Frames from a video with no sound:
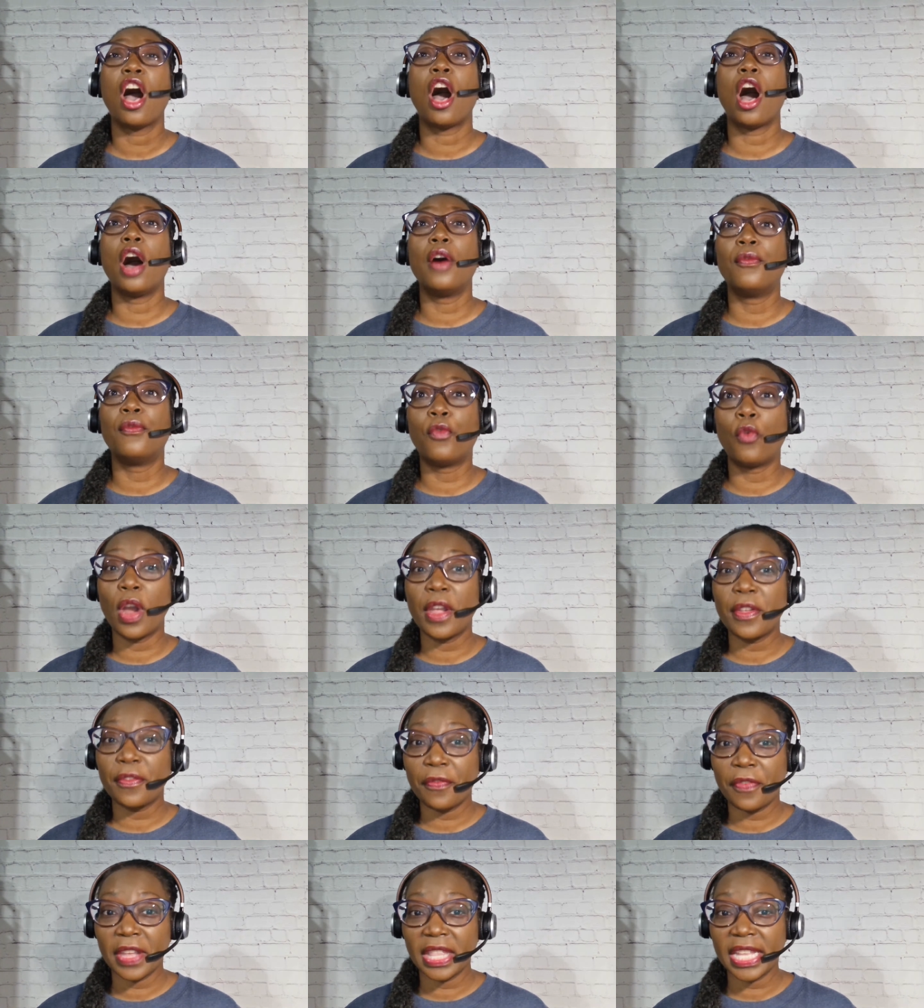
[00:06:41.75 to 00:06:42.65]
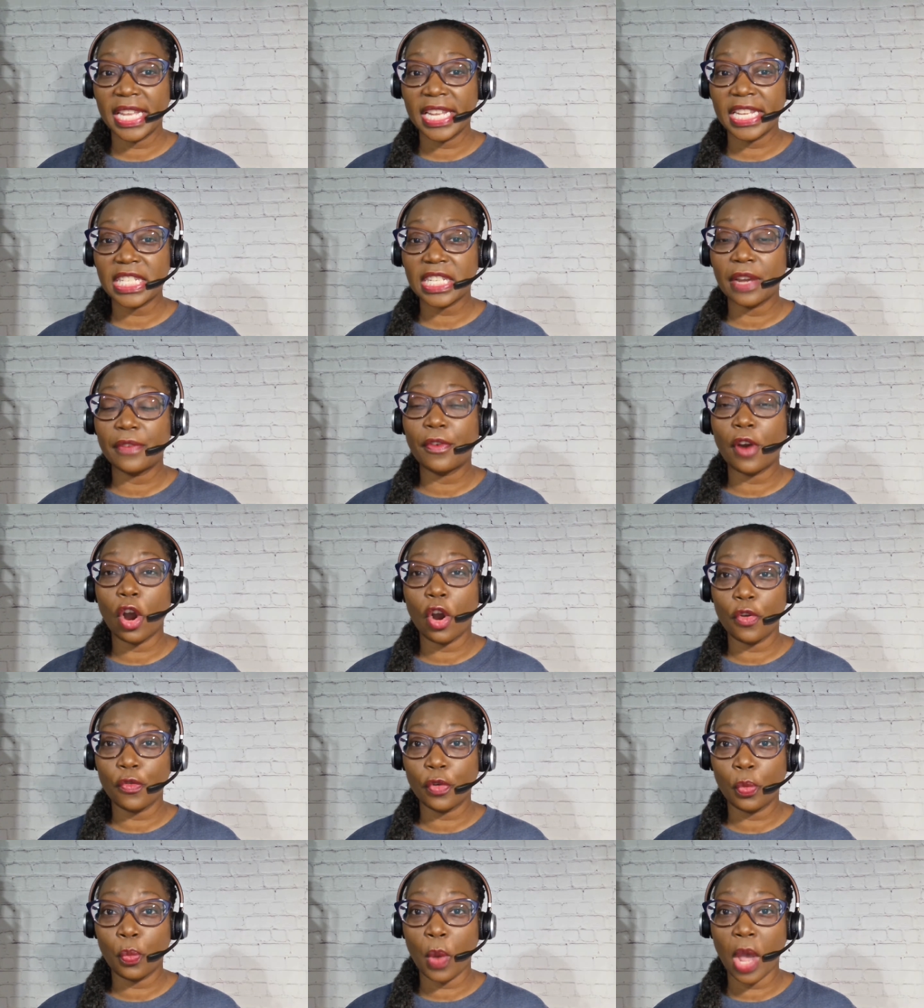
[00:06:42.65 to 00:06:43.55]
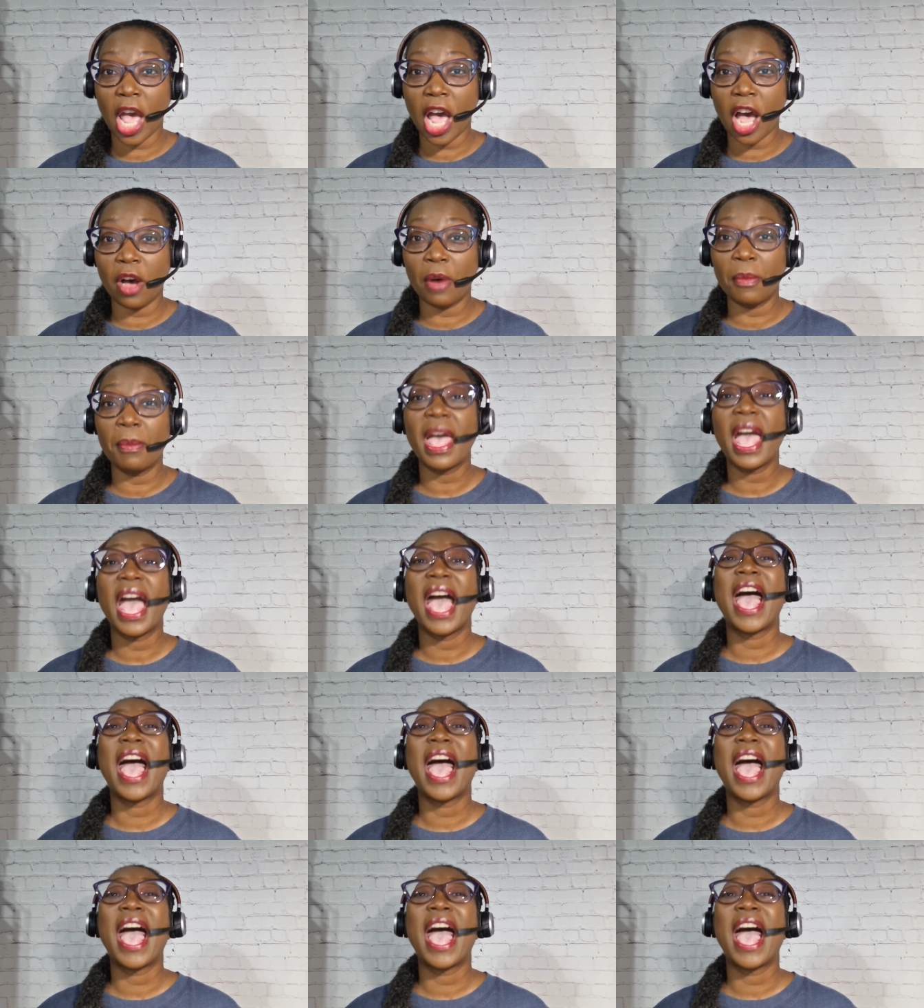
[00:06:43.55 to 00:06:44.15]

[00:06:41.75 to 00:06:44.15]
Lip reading: avoid feelings of overwhelm,